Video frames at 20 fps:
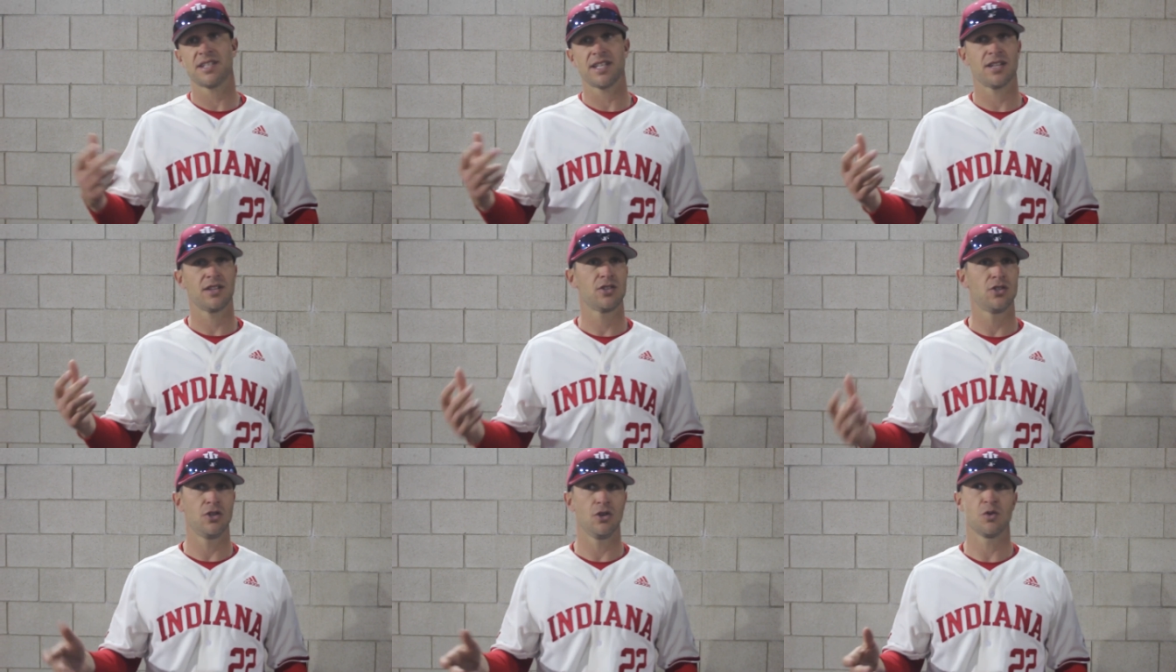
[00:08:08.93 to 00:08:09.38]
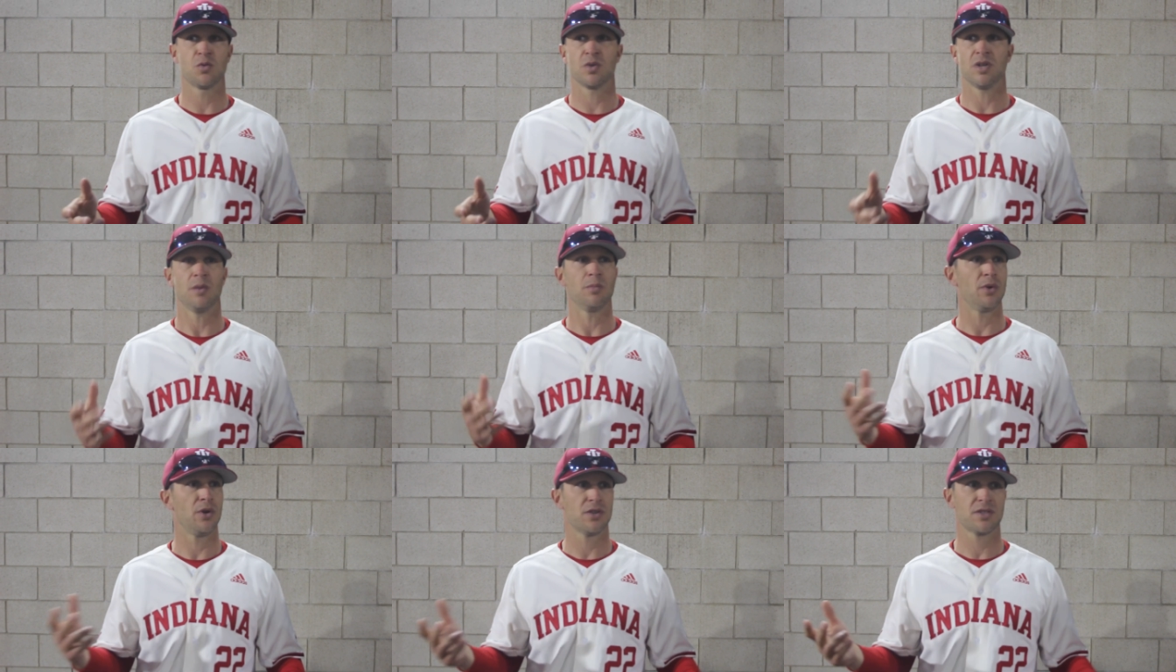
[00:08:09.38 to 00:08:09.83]
He had a huge win
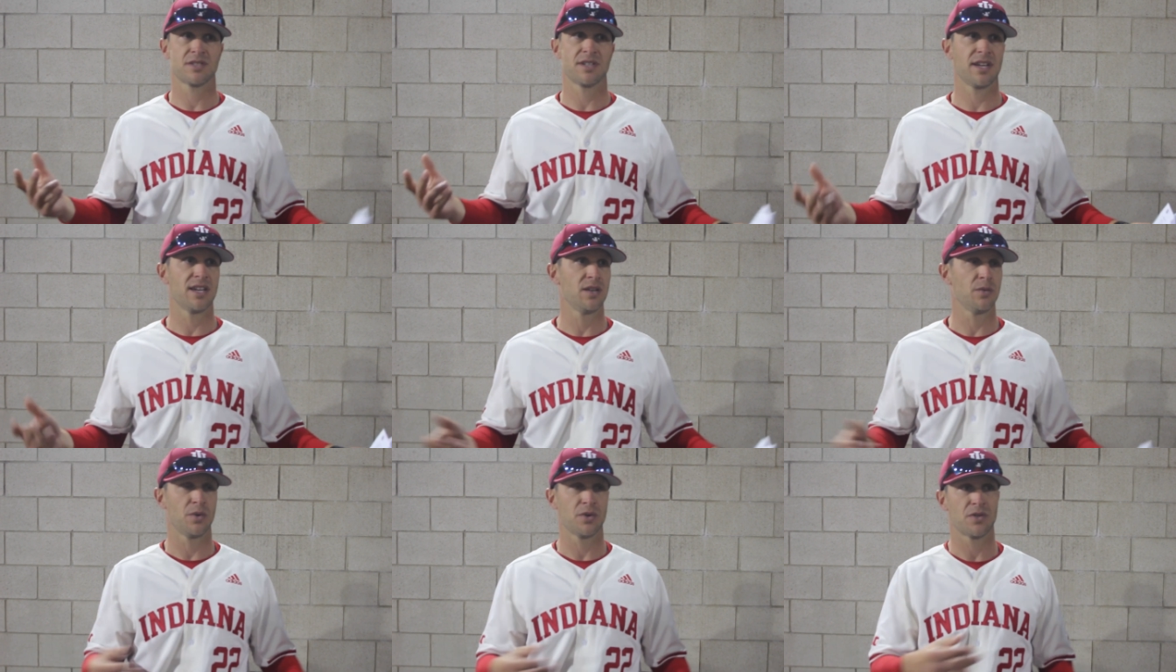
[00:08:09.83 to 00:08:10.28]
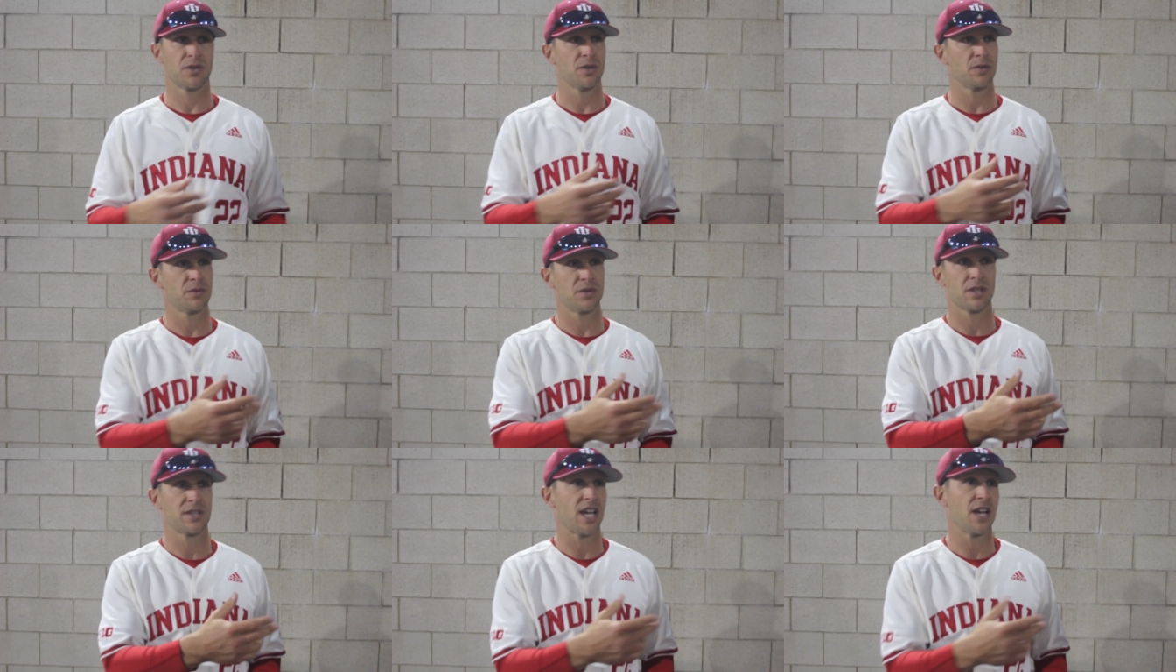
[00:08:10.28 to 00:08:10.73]
at Ball State with
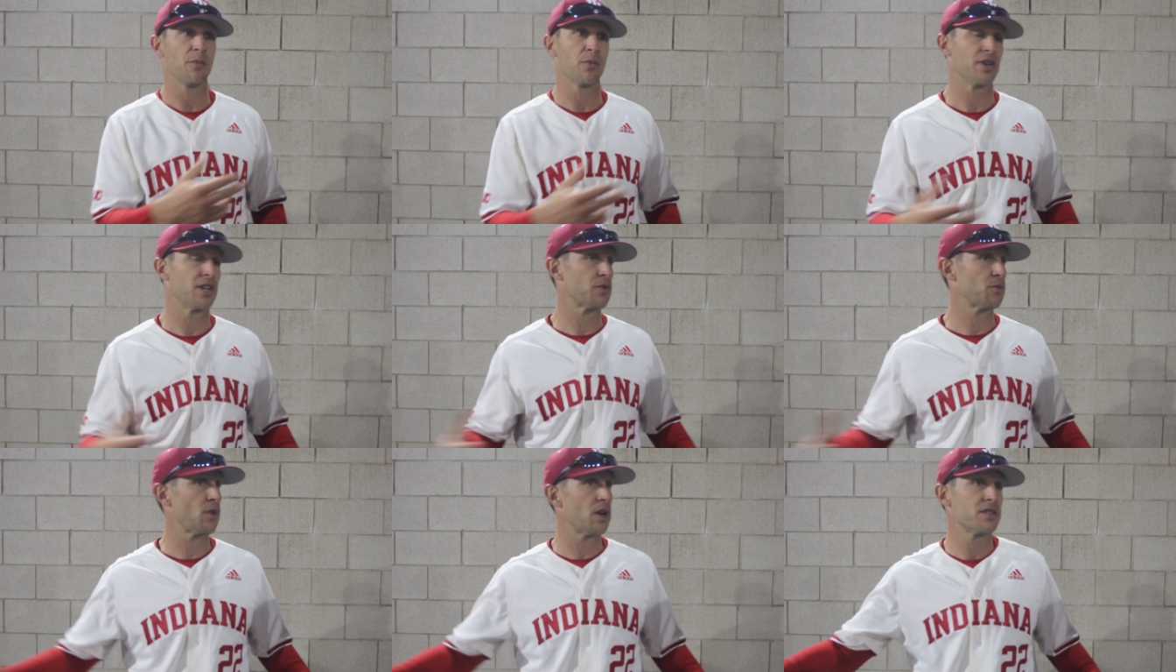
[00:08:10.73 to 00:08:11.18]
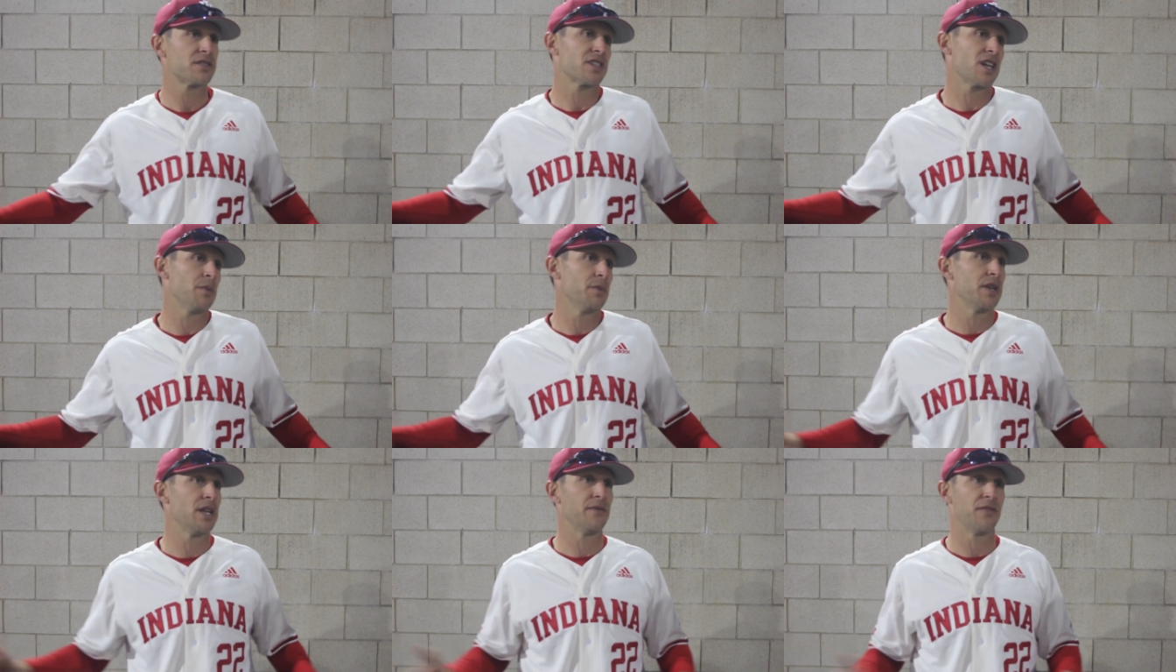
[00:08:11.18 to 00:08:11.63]
the game-winning runs
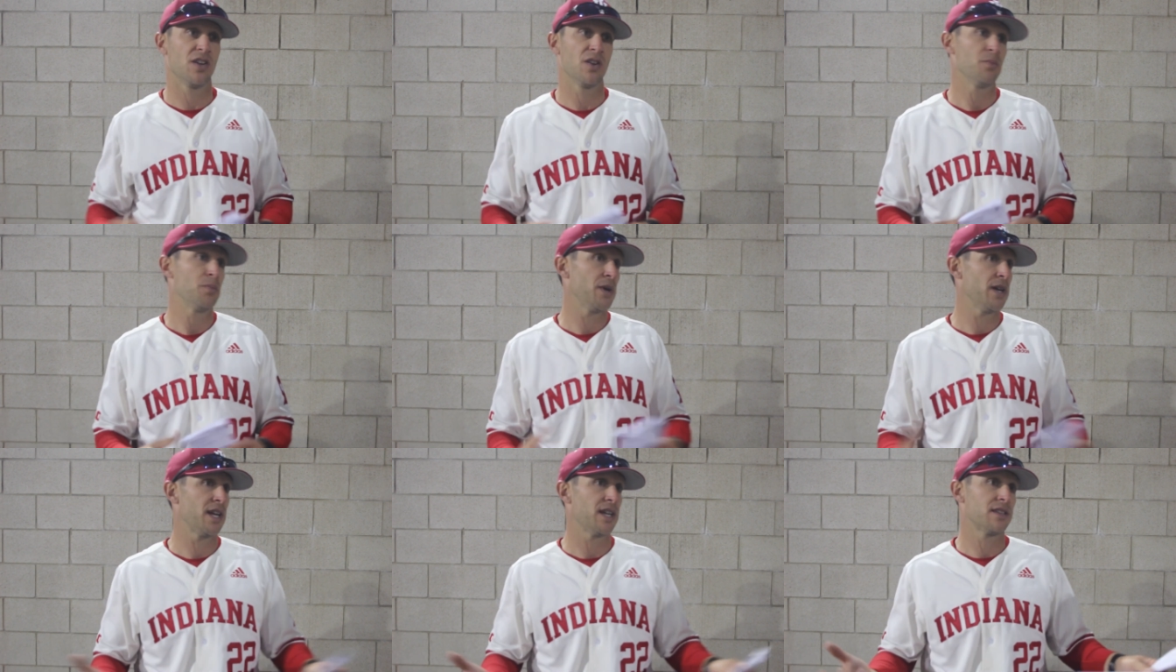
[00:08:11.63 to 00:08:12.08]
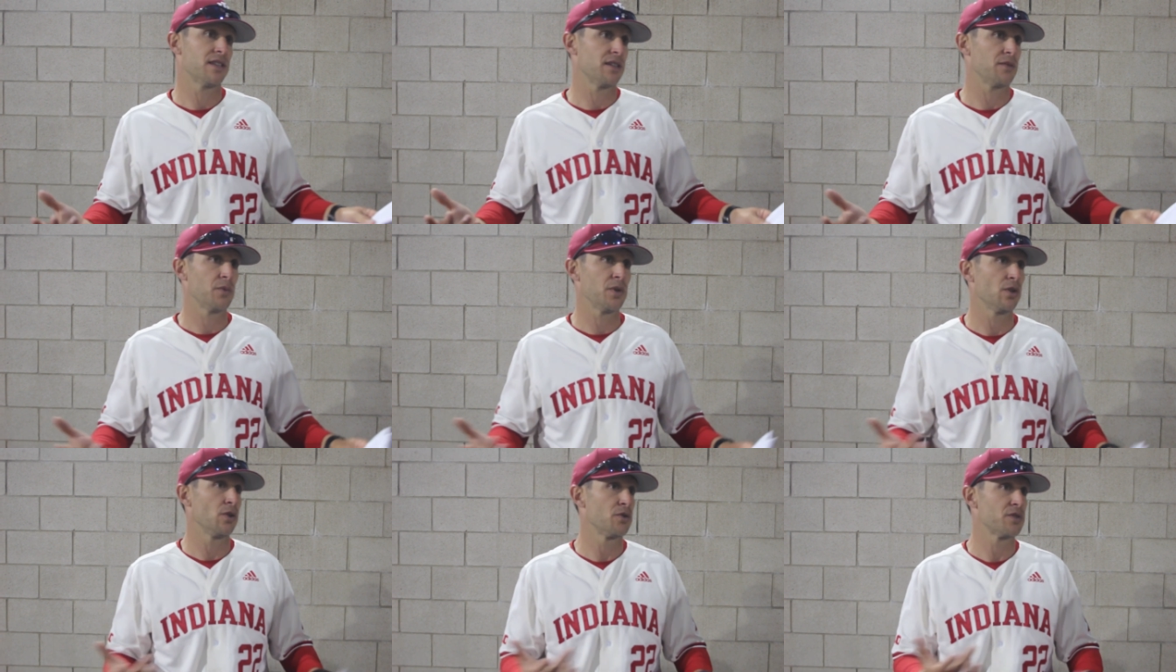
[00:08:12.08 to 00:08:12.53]
coming in. If he didn't pick it,
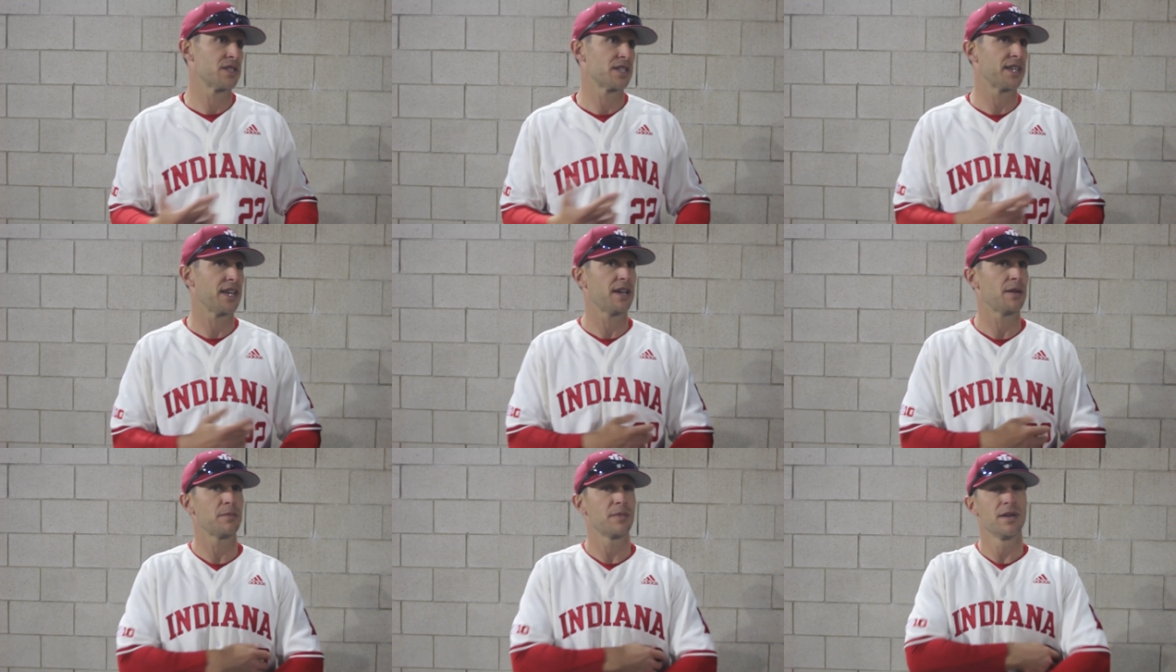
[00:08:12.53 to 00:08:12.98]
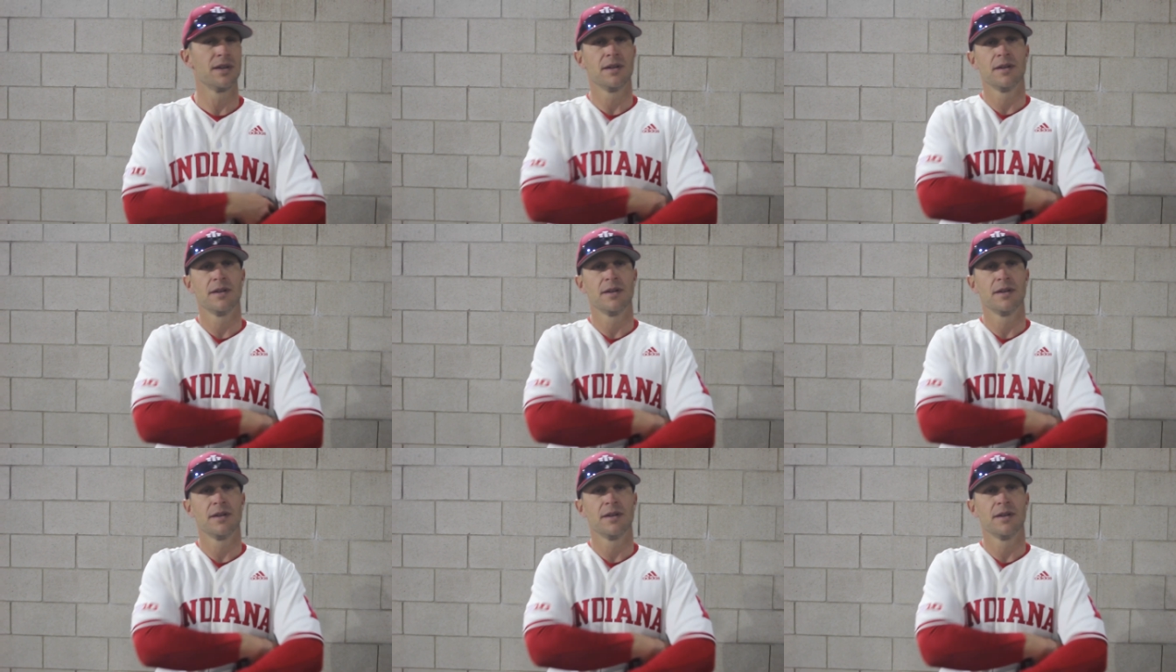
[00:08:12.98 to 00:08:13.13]
we lose the game.